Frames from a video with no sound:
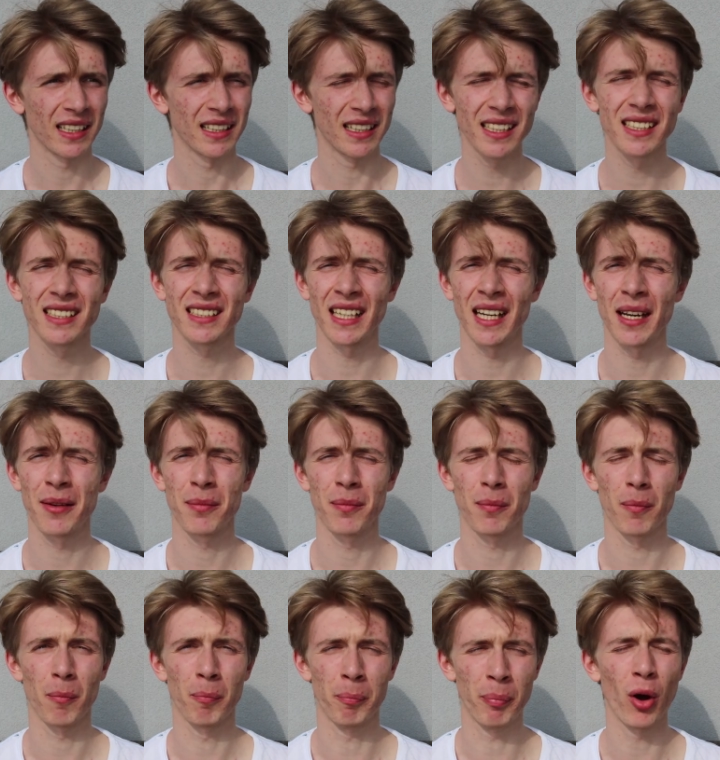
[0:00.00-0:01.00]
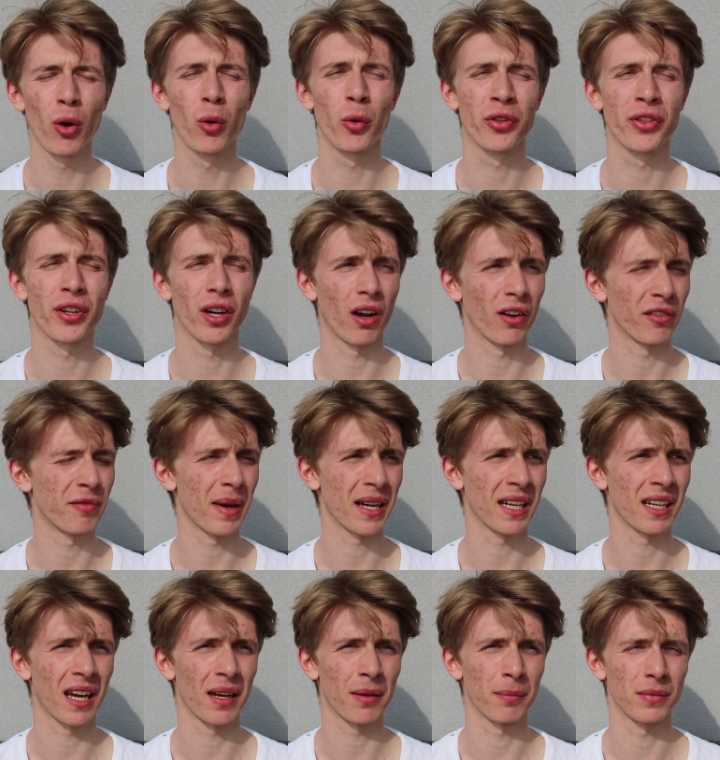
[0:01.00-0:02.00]
this time both of my
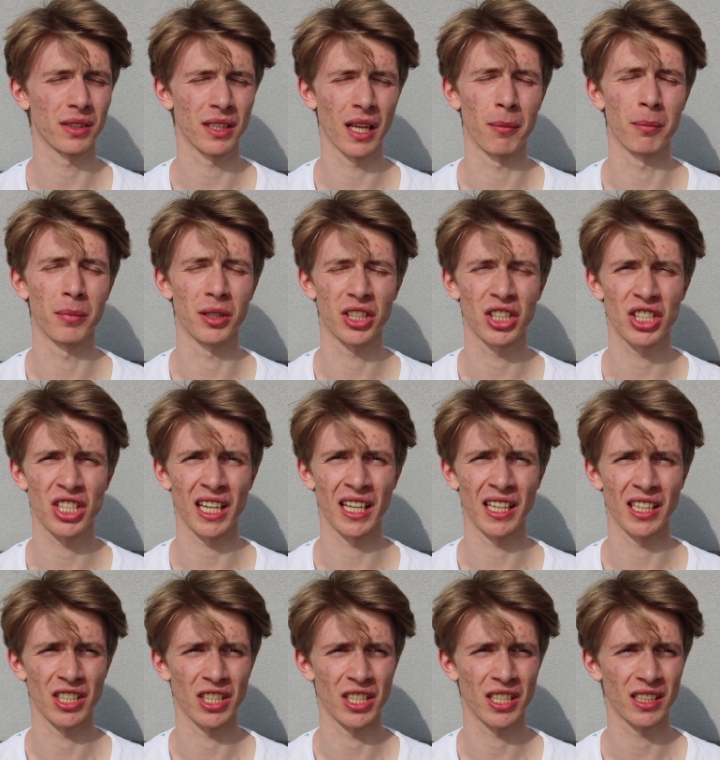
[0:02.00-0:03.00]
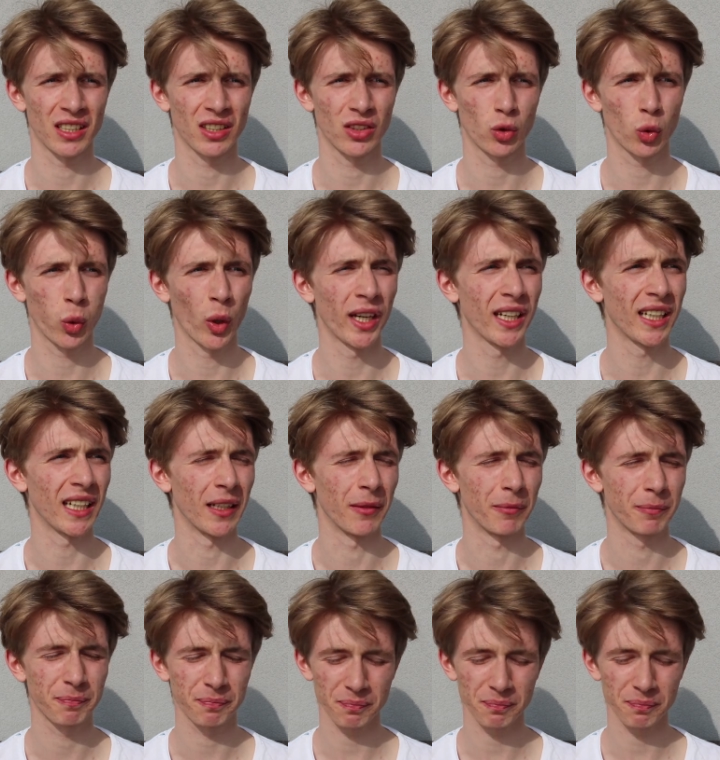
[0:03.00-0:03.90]
numbers change 20